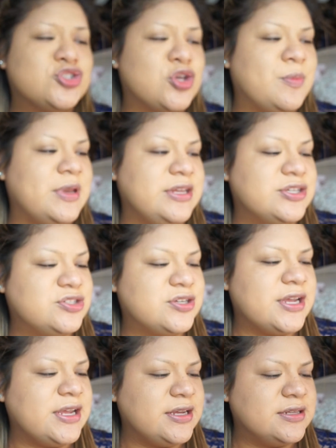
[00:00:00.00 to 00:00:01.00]
so many
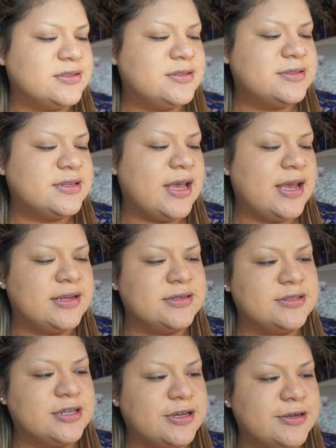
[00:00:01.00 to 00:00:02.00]
shades,
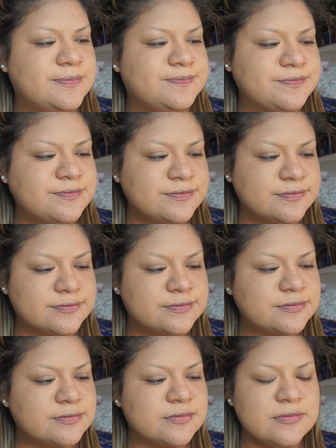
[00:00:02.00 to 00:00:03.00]
and
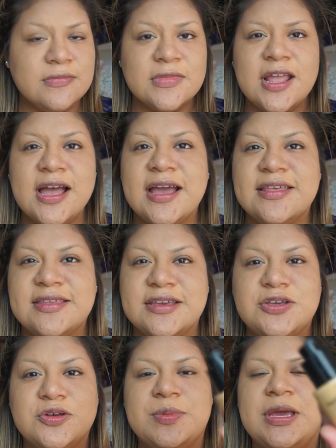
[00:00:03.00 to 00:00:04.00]
I
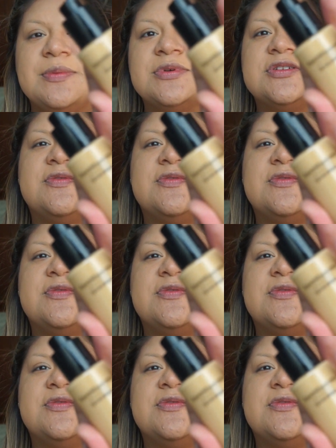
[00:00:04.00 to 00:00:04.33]
think you'll be able